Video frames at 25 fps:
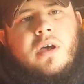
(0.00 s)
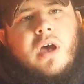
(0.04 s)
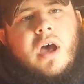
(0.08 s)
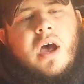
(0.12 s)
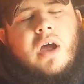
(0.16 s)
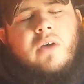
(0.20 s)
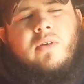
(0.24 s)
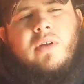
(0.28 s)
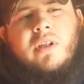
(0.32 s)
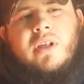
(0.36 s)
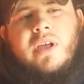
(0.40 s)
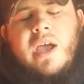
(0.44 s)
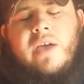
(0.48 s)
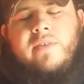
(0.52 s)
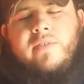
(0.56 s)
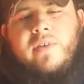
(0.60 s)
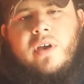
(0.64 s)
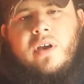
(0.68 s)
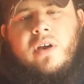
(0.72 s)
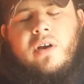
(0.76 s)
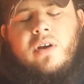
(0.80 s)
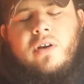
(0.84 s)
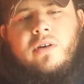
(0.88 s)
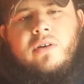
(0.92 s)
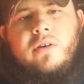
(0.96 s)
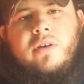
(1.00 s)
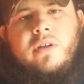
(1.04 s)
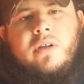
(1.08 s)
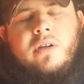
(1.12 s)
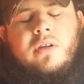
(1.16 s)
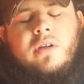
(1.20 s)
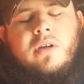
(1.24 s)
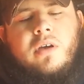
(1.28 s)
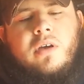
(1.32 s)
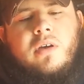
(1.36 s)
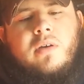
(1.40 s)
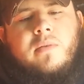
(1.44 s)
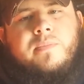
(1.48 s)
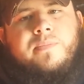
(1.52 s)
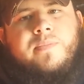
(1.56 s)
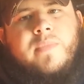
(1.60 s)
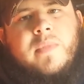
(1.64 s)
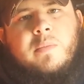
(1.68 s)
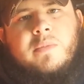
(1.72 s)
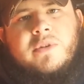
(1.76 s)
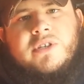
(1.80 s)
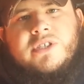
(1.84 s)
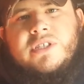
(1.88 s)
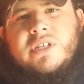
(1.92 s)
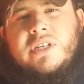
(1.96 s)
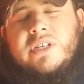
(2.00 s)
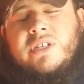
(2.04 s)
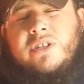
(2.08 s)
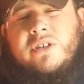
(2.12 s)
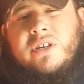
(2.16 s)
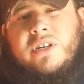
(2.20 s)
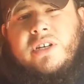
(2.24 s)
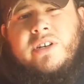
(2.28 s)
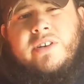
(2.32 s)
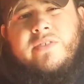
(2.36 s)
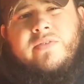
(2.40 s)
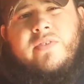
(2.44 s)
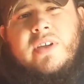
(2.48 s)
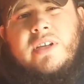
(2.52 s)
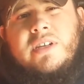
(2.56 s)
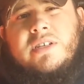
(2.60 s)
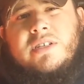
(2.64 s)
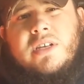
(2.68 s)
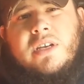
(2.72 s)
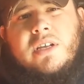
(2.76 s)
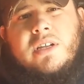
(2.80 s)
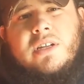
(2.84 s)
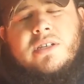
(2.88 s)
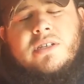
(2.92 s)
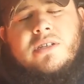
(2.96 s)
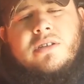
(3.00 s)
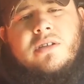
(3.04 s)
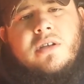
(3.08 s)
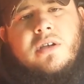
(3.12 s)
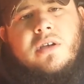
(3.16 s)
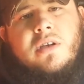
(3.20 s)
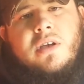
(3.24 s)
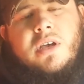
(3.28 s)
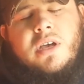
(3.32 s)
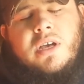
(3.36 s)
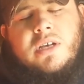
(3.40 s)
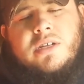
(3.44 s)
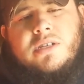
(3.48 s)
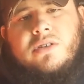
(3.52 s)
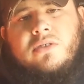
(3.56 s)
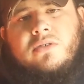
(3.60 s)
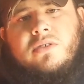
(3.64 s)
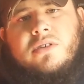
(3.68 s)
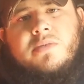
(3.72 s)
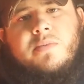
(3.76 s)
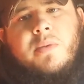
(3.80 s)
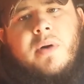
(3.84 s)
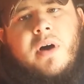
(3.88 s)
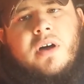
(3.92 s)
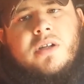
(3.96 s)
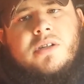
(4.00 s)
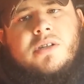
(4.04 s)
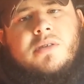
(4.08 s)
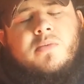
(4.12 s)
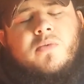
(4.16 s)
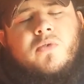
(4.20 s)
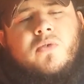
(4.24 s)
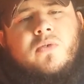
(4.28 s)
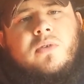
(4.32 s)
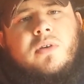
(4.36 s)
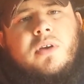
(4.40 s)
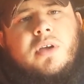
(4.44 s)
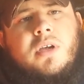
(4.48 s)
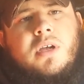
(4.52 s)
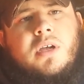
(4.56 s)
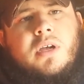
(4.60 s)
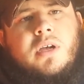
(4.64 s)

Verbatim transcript: I really haven't heard. Um, but just get your entry fees in as as soon as possible.